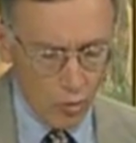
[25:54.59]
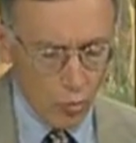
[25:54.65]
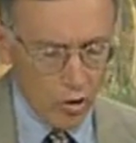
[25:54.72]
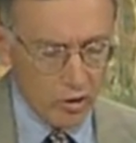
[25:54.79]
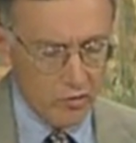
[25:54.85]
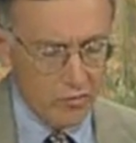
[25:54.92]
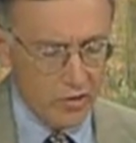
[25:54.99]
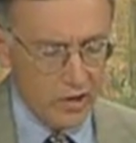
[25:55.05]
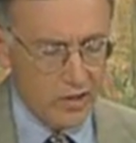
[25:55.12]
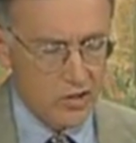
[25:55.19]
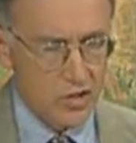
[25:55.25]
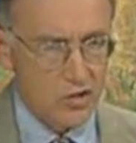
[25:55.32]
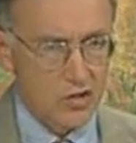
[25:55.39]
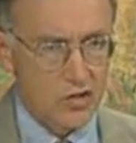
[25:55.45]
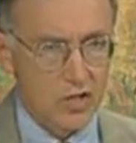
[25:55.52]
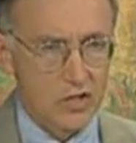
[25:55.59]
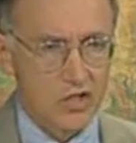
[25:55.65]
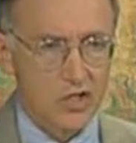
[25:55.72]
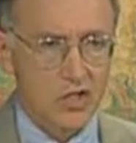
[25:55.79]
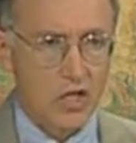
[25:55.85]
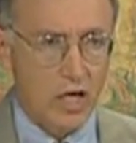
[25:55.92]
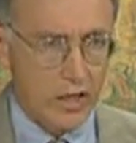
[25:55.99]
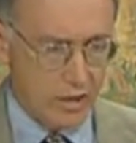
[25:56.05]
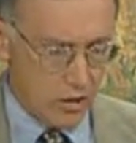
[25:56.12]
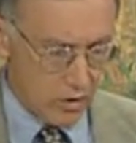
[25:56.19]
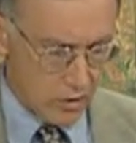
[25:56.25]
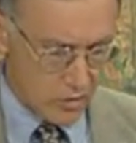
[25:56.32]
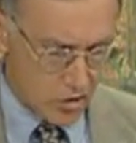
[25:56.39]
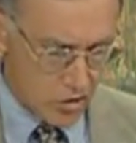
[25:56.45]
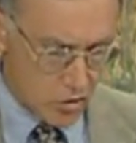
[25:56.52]
One of these is the
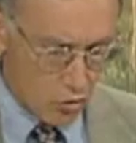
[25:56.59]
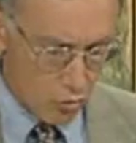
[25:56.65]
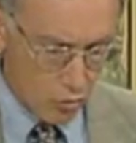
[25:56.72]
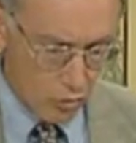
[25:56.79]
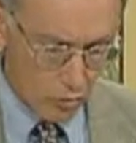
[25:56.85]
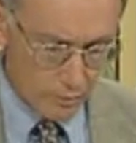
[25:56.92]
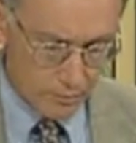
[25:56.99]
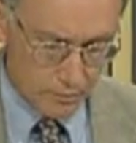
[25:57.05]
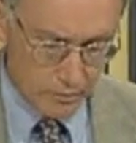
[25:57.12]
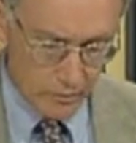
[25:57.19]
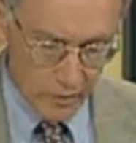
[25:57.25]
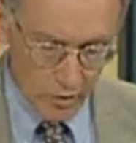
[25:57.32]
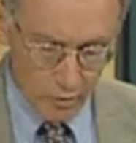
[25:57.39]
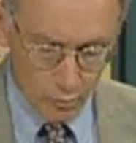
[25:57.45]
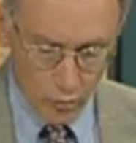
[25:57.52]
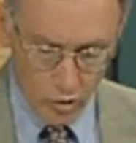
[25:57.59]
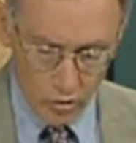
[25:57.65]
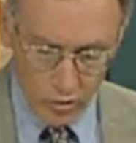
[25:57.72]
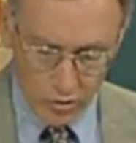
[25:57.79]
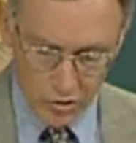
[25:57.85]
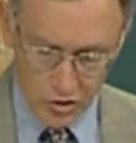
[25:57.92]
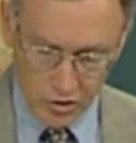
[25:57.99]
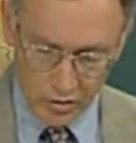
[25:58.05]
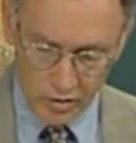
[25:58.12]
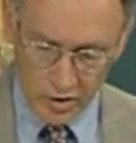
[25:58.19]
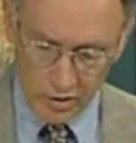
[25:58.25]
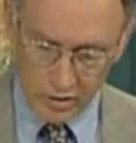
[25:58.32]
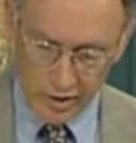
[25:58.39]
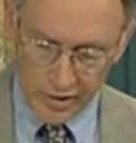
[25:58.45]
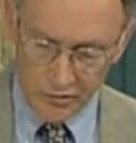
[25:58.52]
Sakya school that emerged in
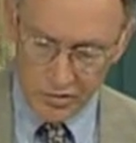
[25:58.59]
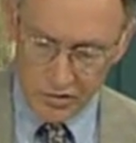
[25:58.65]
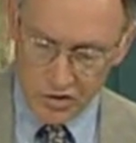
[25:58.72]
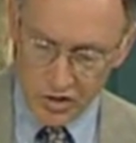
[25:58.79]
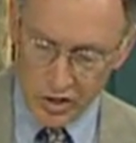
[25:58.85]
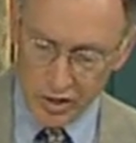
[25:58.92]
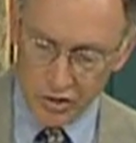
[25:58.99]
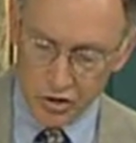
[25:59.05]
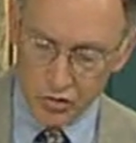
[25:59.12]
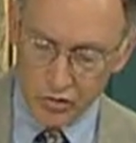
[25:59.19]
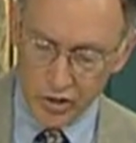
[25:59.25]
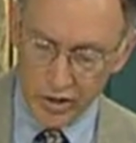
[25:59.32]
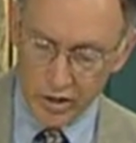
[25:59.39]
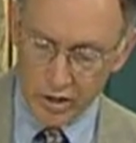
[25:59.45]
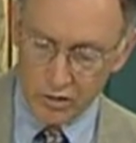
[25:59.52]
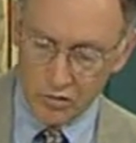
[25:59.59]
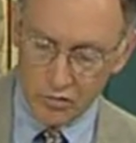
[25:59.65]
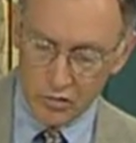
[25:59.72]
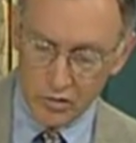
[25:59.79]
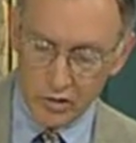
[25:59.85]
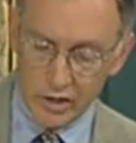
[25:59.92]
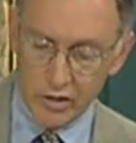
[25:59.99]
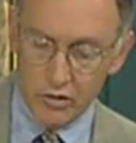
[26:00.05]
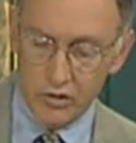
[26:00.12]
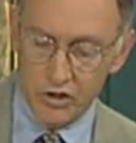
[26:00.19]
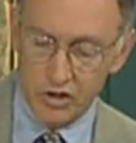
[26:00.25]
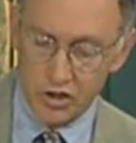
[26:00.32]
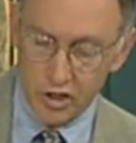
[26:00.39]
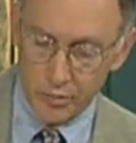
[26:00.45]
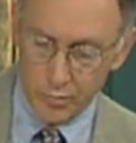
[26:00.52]
the 11th century under the
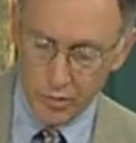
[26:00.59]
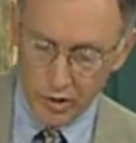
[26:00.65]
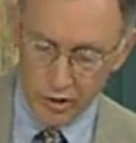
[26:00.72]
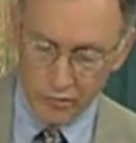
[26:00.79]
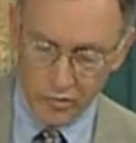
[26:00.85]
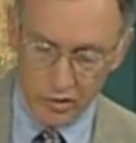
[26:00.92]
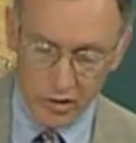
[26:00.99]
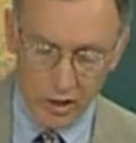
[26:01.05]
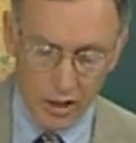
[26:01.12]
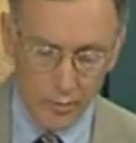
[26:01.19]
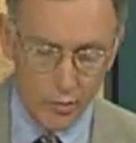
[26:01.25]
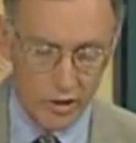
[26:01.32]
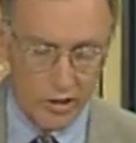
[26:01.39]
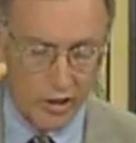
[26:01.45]
leadership of a lama